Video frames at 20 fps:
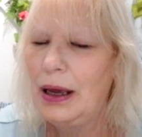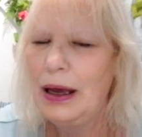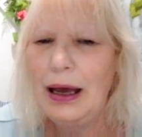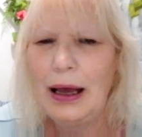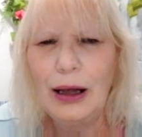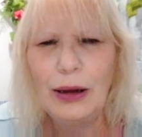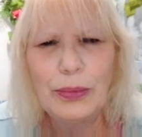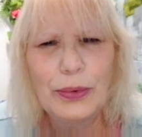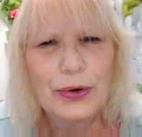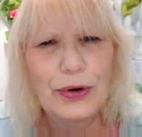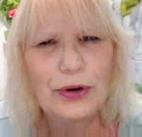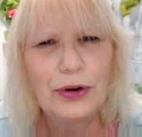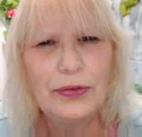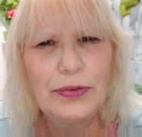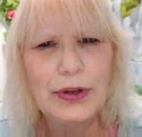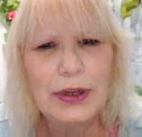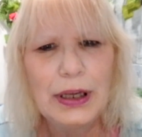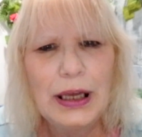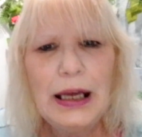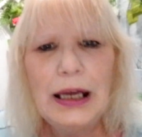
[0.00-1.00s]

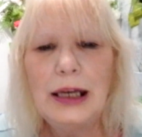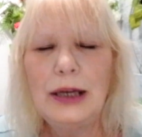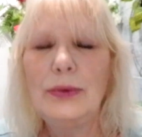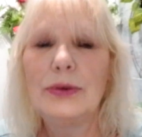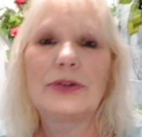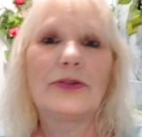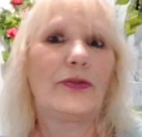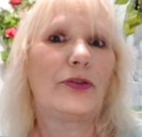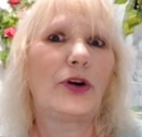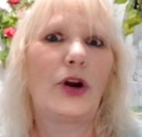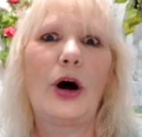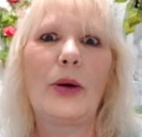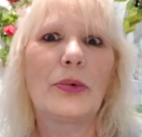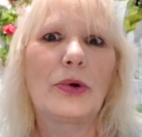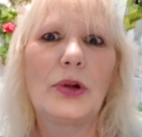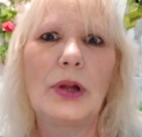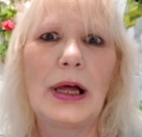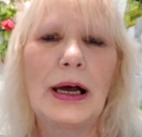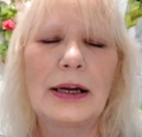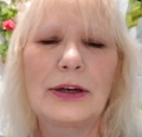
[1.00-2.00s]
Irving. He was a
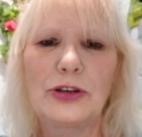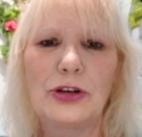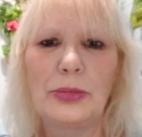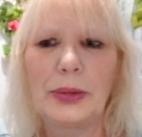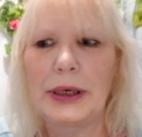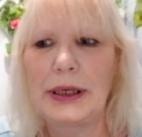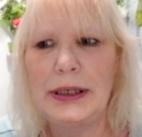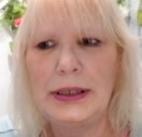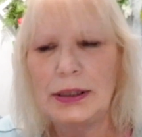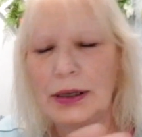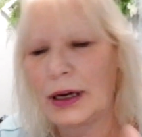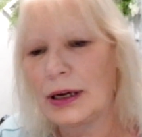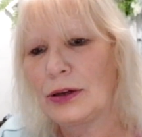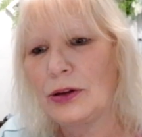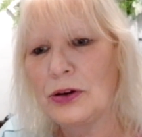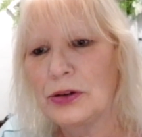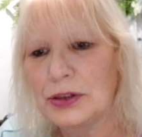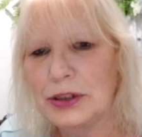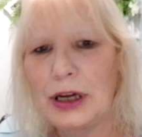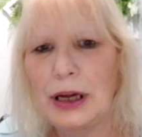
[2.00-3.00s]
phenomenal actor, but he died a
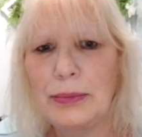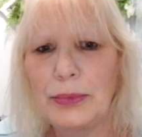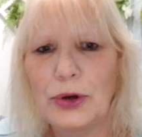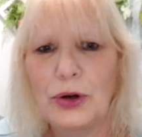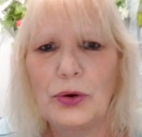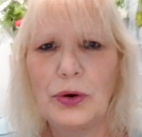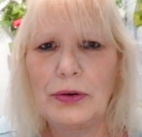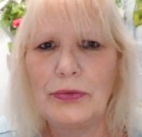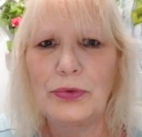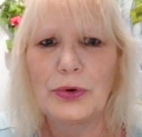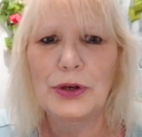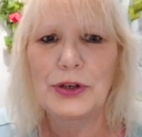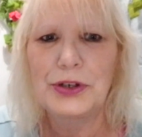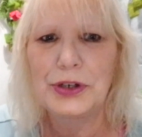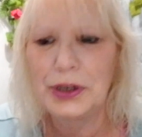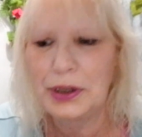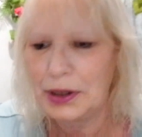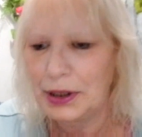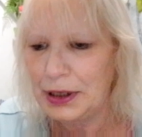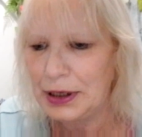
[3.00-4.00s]
long time ago,
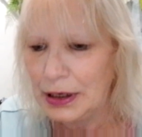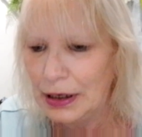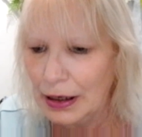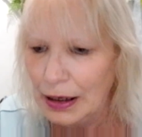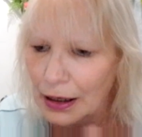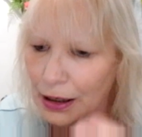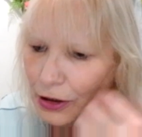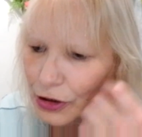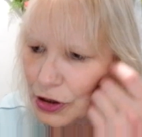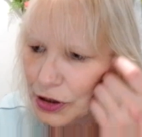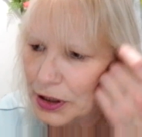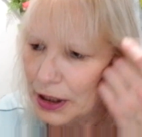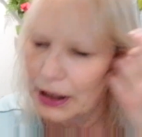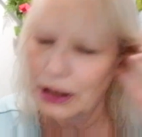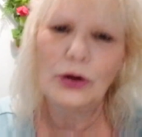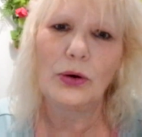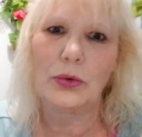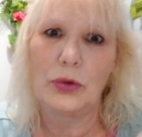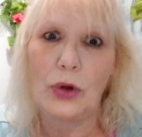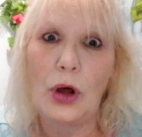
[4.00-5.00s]
unfortunately. Just like,
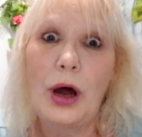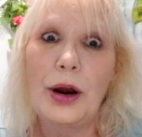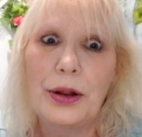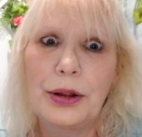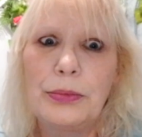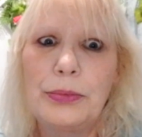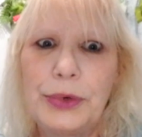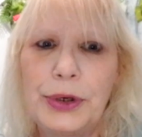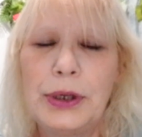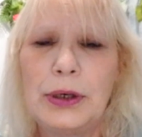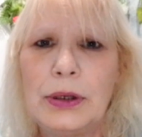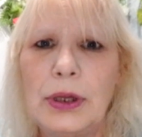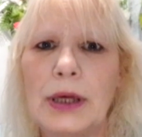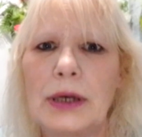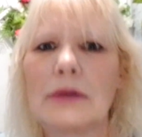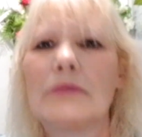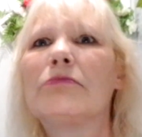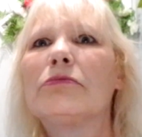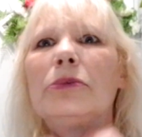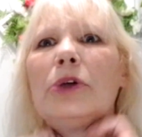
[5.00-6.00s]
you know, a lot of them did, like,
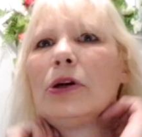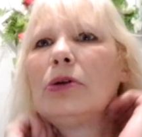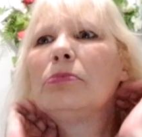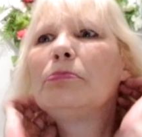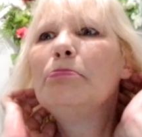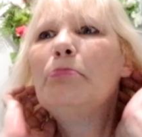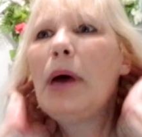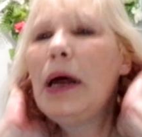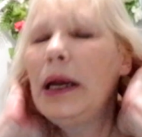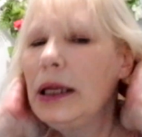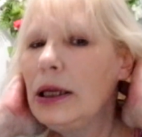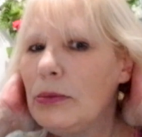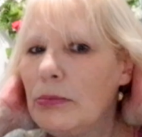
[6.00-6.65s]
you know, many